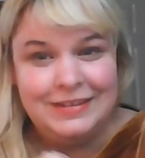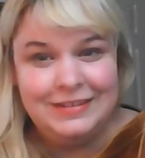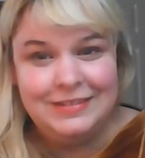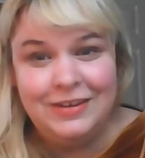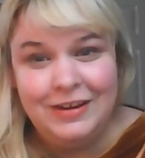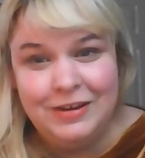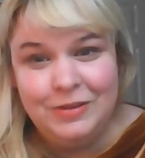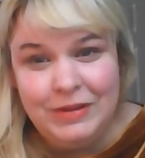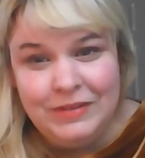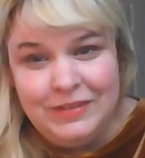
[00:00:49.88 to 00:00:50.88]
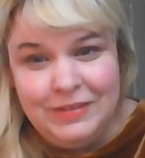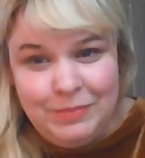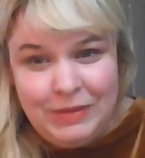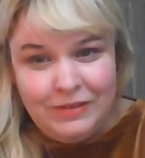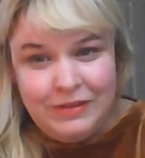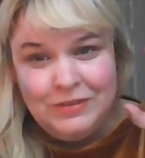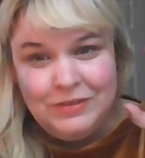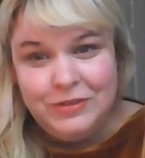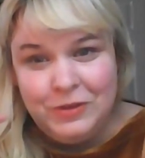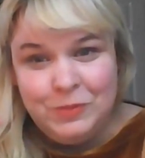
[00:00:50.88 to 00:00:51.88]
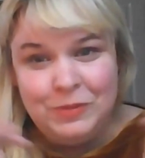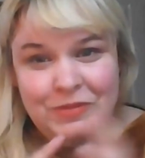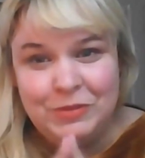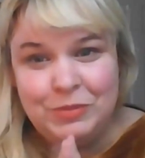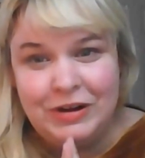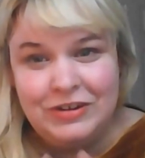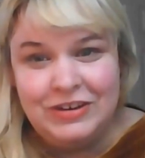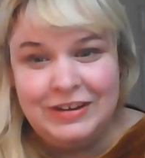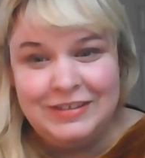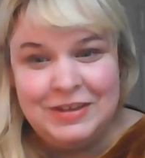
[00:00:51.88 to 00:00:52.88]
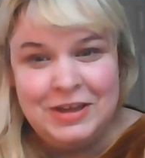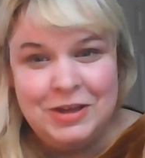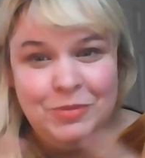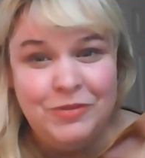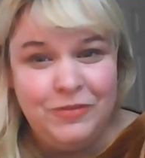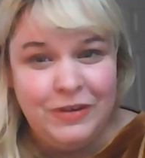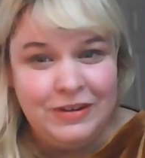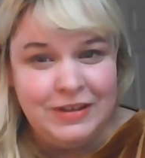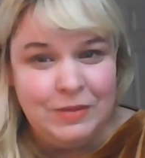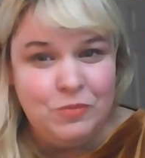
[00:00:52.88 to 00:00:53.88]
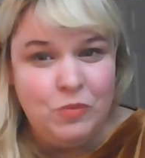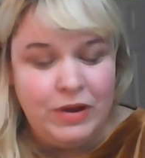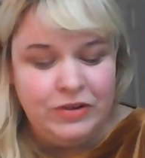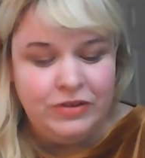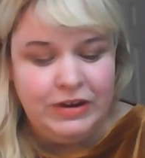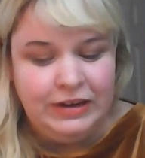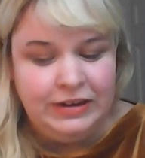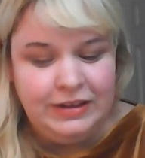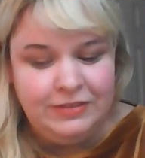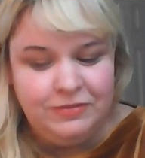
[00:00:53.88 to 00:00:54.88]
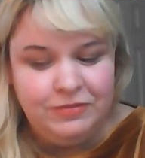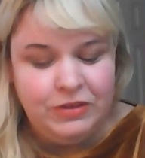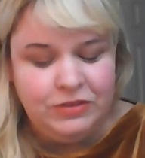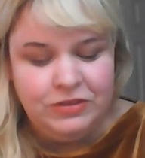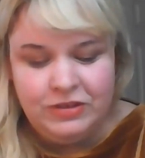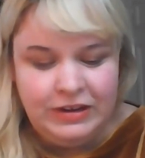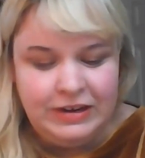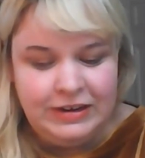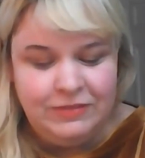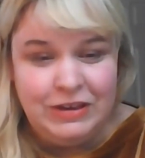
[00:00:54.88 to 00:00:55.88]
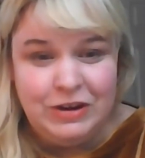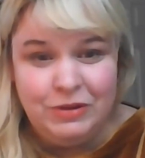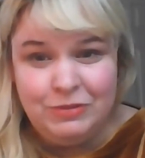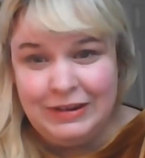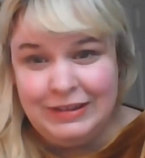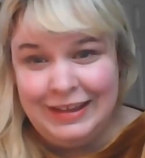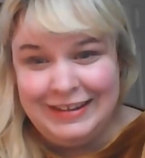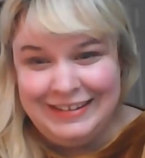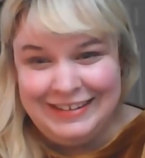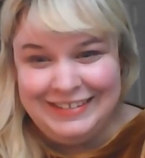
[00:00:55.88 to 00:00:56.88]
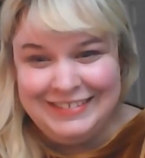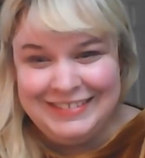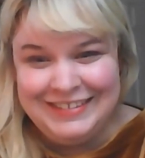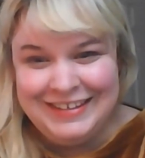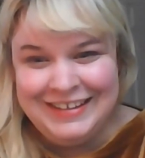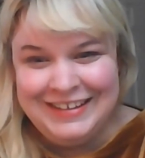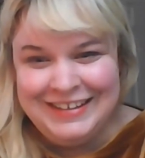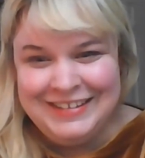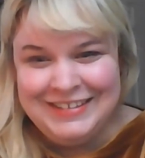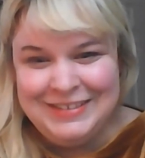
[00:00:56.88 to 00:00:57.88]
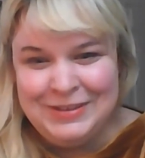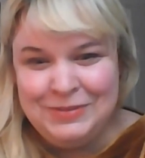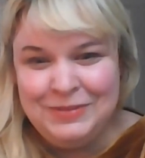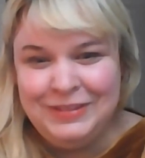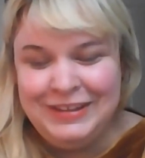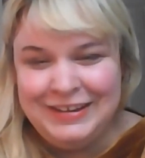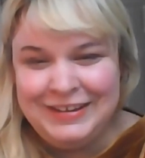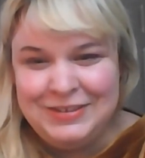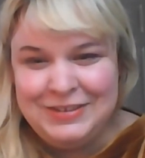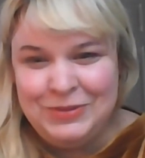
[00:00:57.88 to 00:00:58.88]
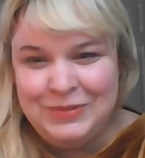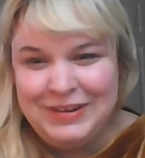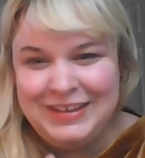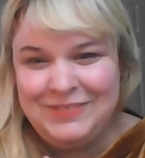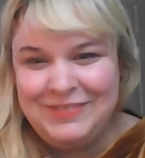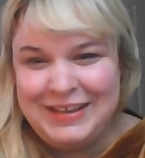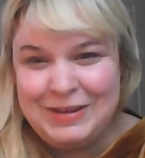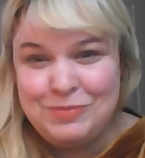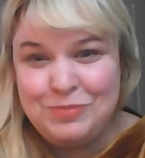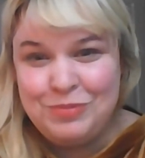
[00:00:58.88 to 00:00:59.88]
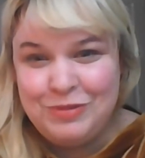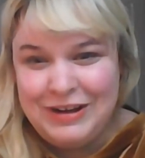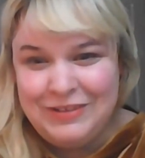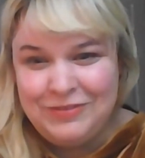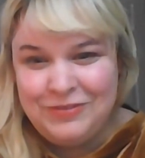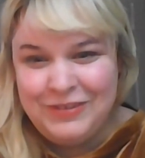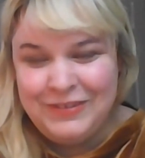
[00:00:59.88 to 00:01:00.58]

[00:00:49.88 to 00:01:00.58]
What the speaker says: to talk about the background scope of the project. But first, I'm wondering if those tuning in, if they know what redlining is. So Leah, do you want to give like a brief